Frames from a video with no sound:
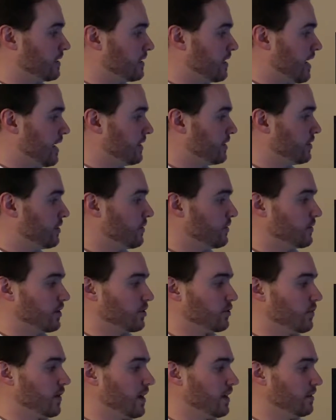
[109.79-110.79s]
slideshows
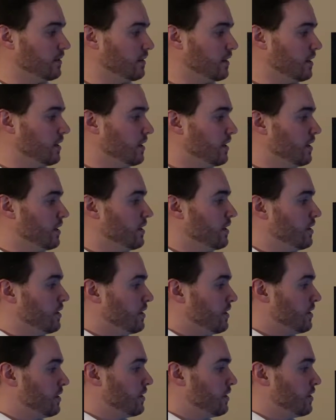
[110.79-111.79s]
as well.
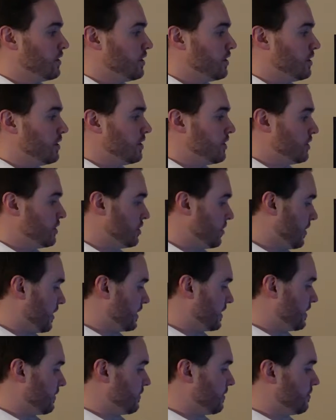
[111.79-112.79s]

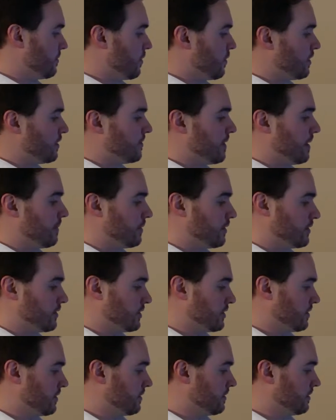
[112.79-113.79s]
Showing different board
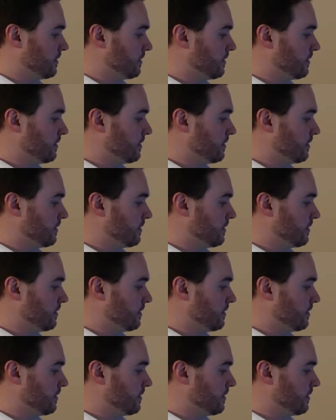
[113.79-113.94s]
members